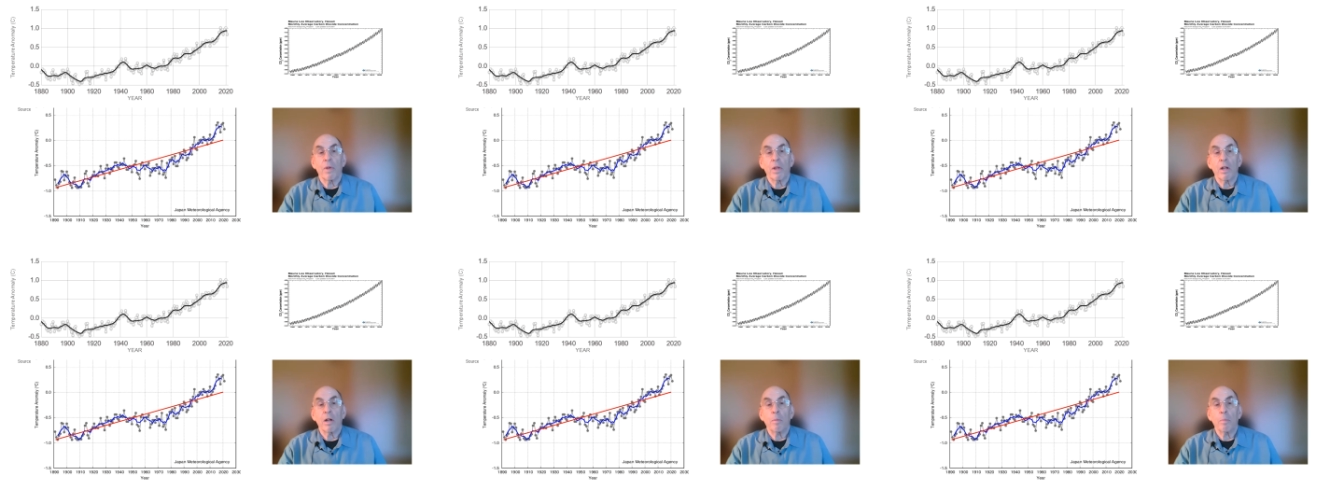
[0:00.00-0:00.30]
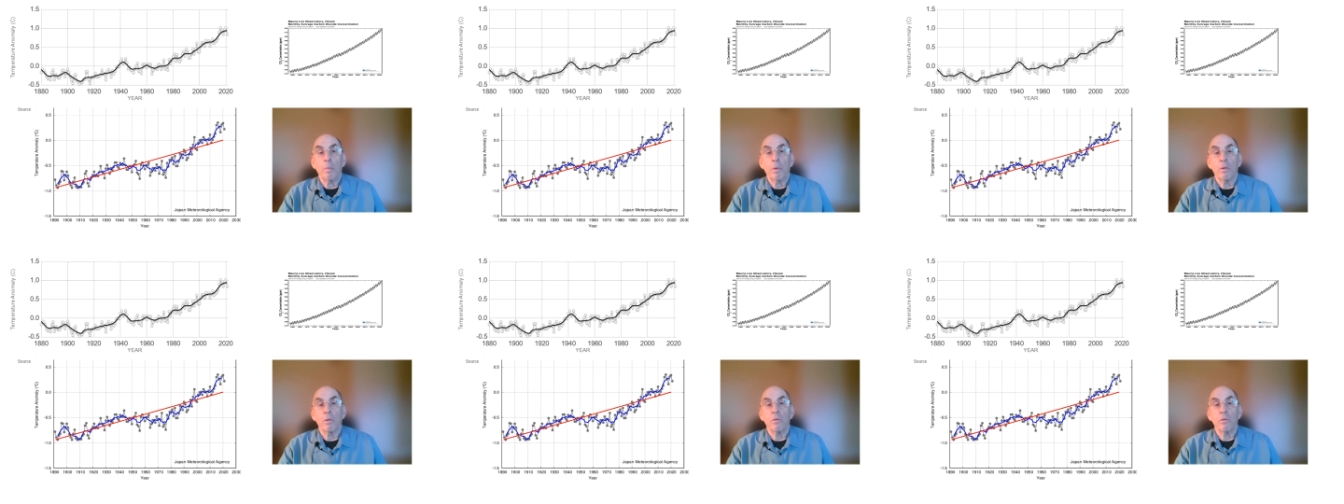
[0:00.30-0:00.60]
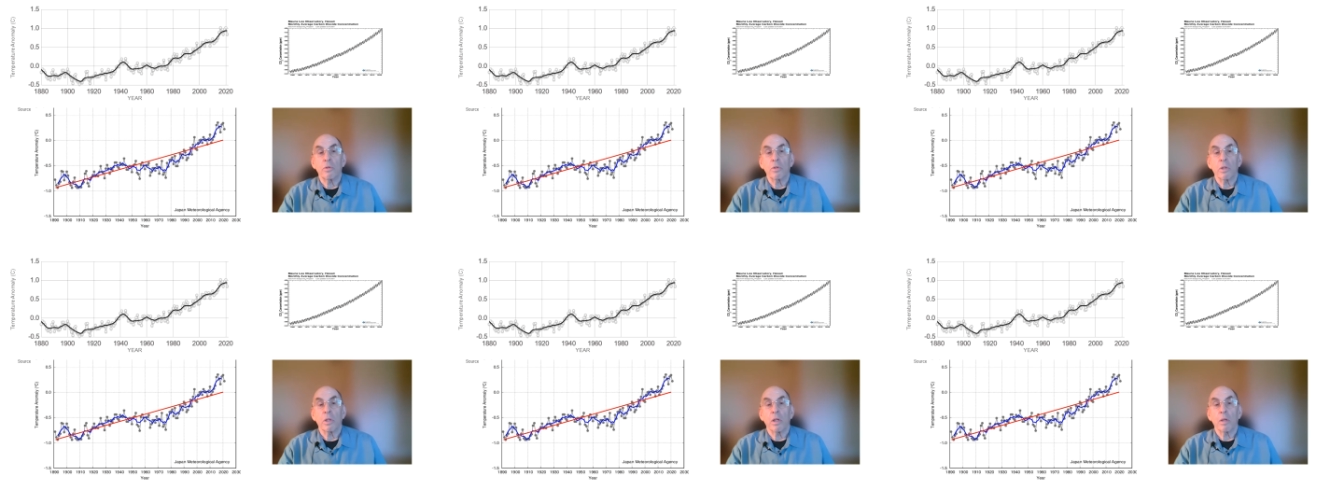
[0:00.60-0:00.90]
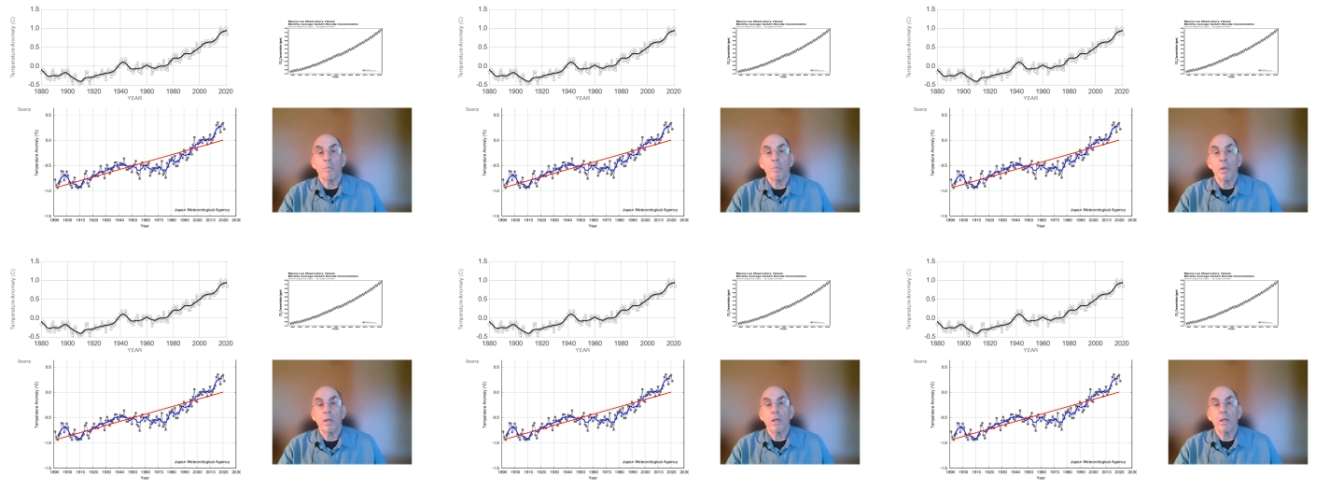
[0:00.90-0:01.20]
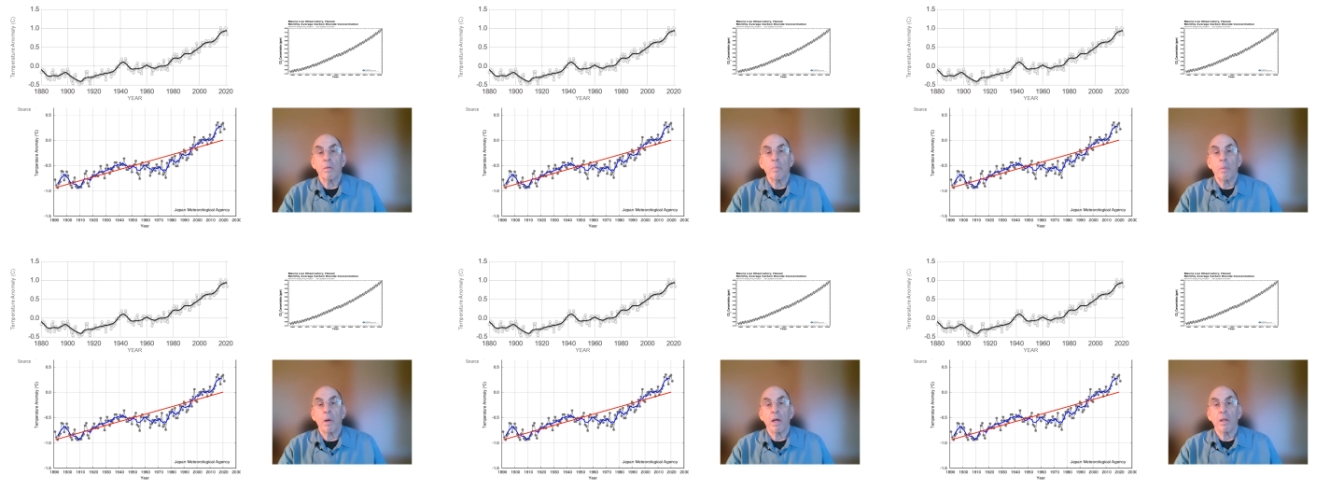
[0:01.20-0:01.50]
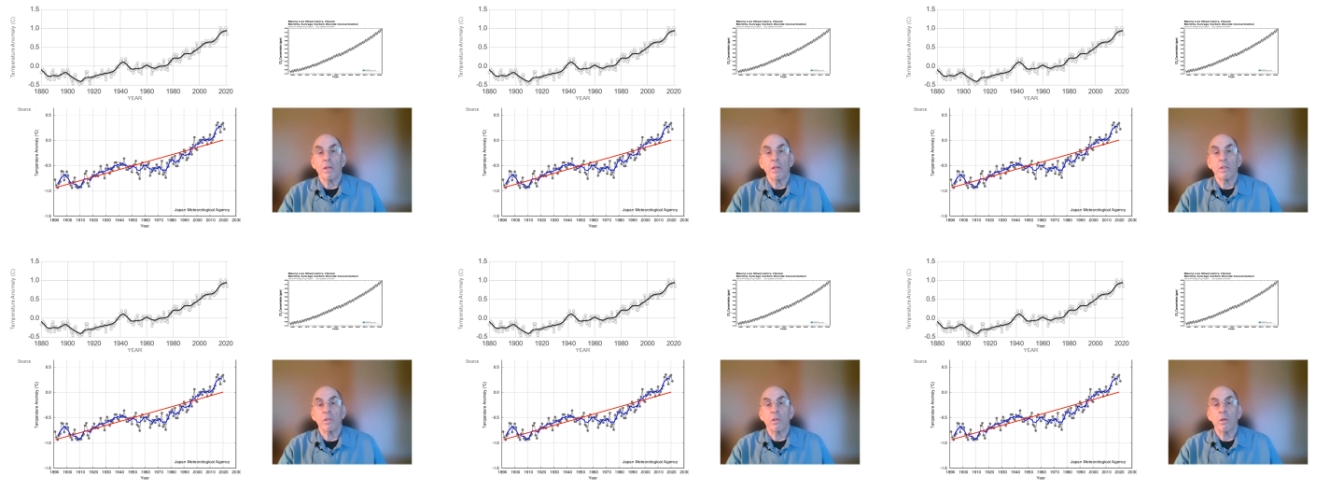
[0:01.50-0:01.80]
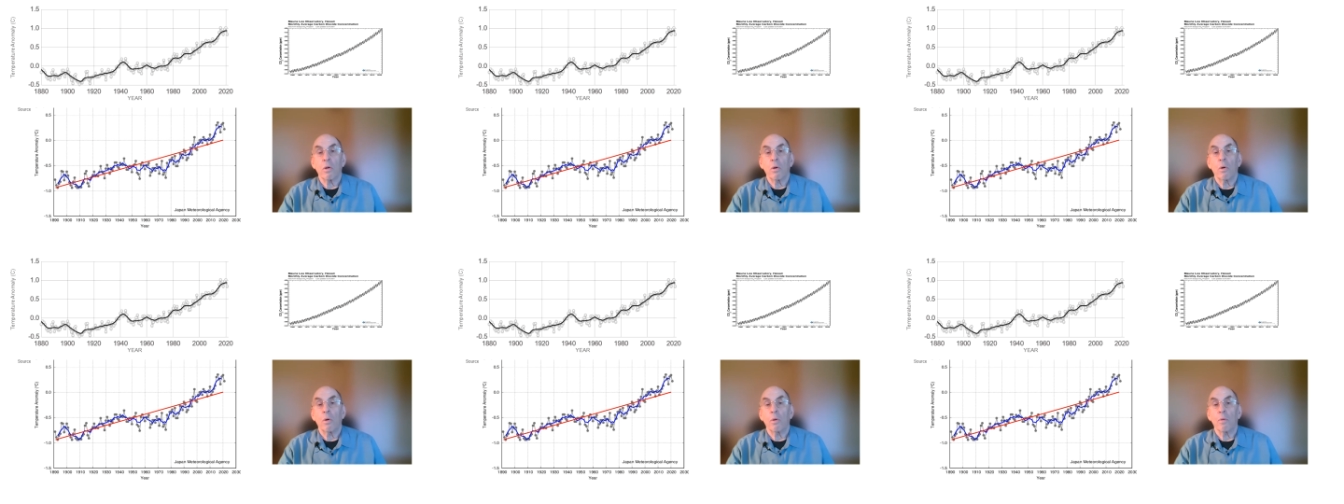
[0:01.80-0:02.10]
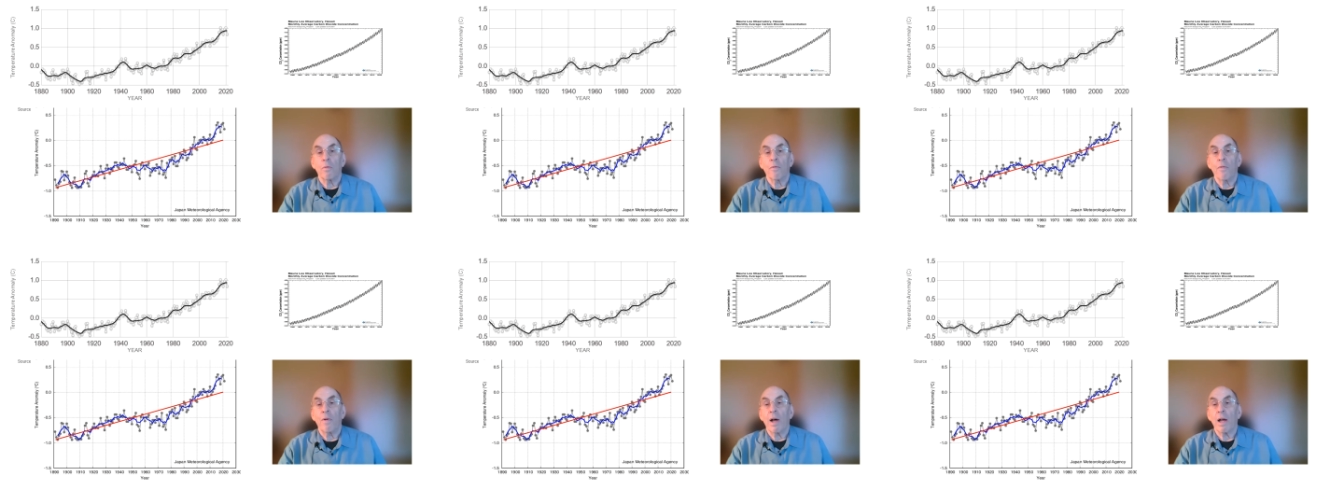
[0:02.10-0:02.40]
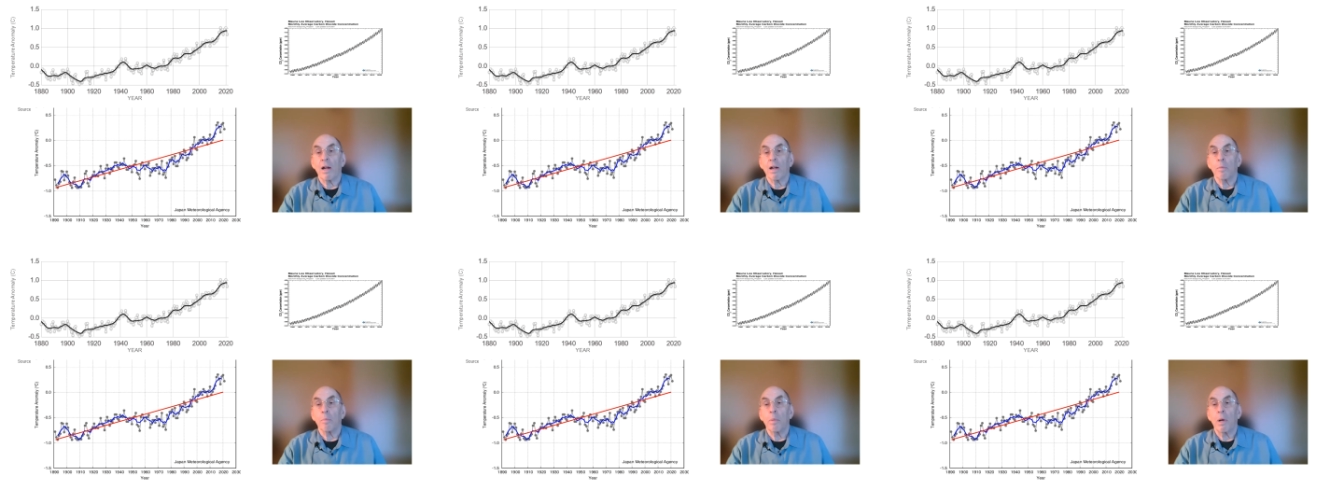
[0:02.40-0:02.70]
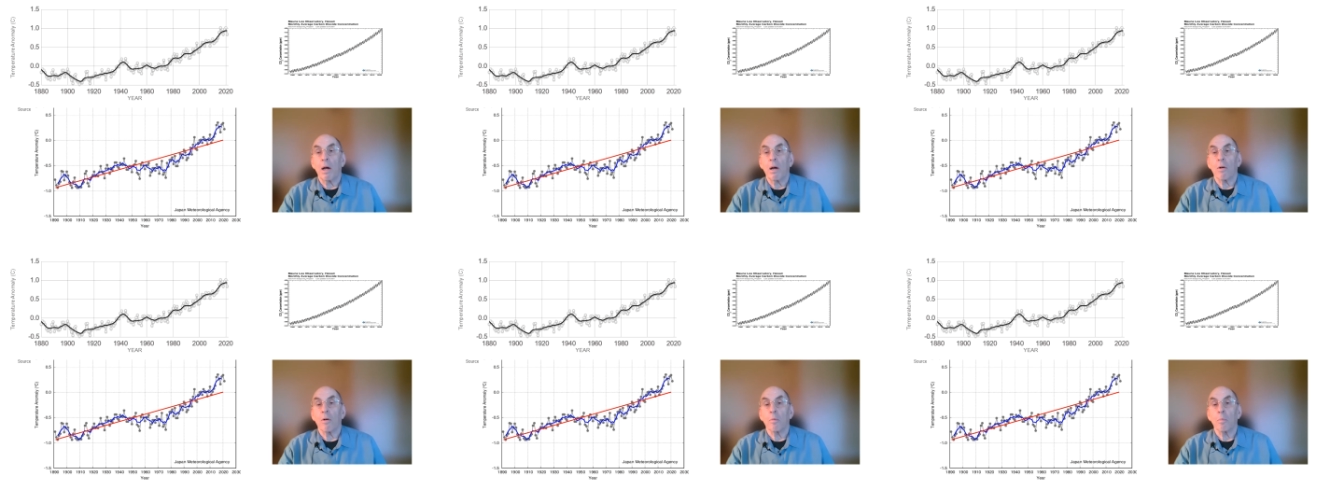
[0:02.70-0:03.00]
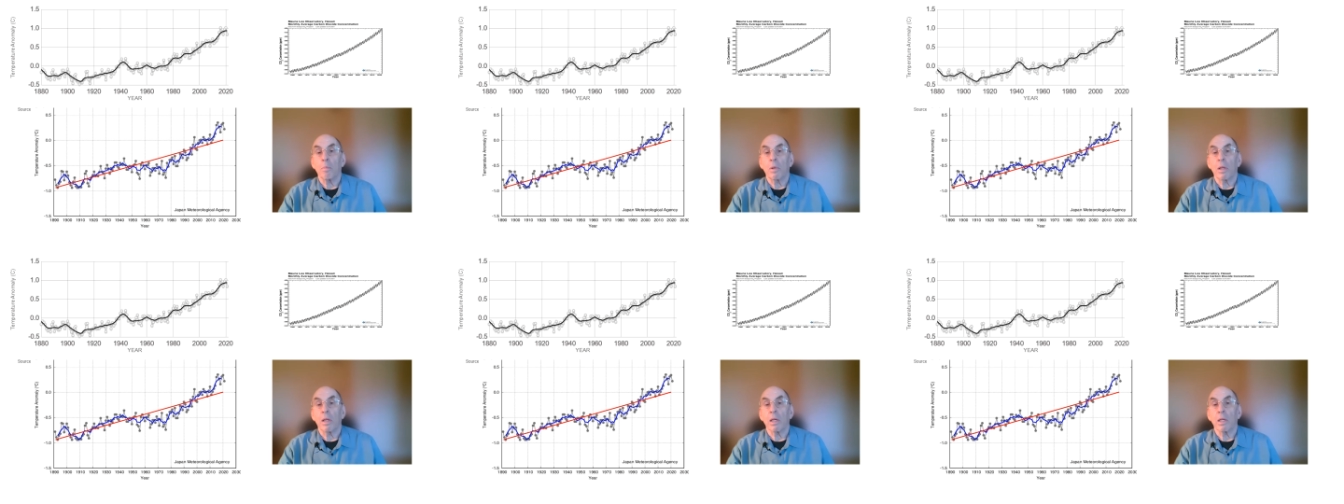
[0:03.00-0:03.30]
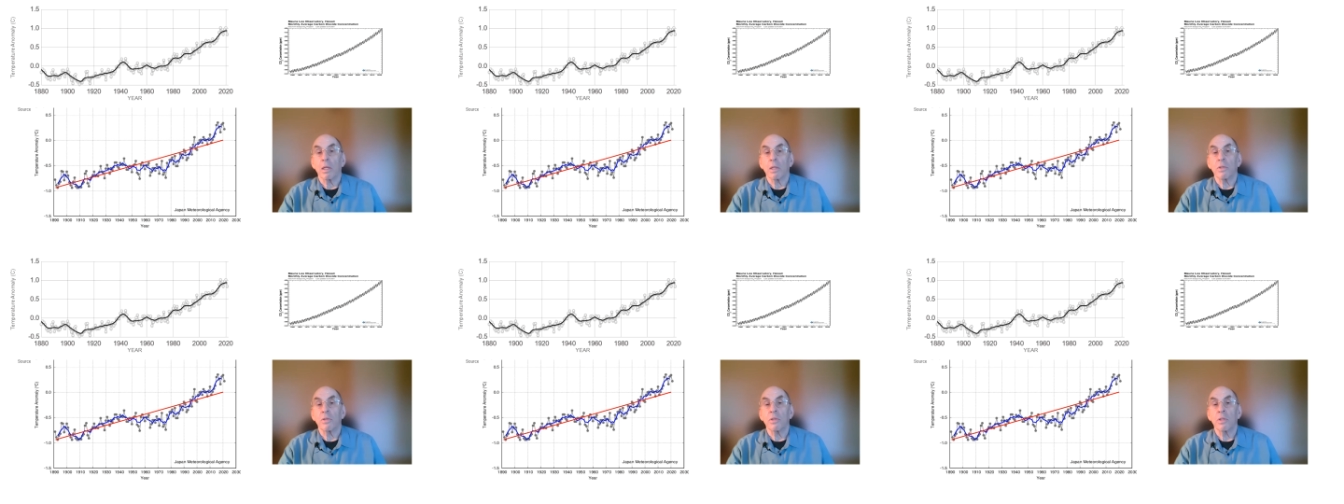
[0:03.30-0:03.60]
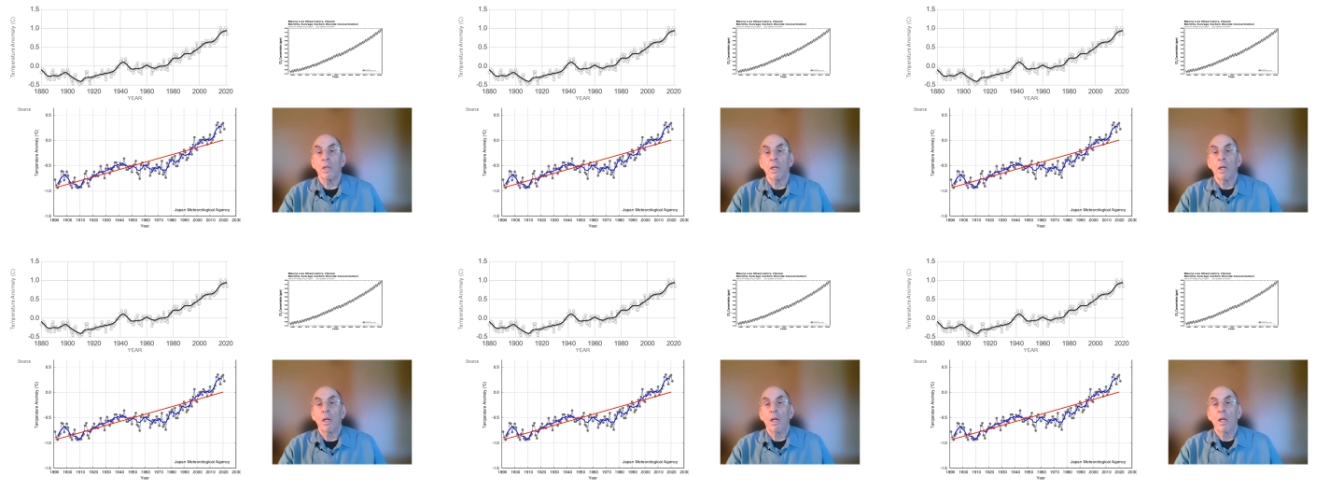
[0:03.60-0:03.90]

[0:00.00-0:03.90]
air pollution emitted by these coal-fired power plants,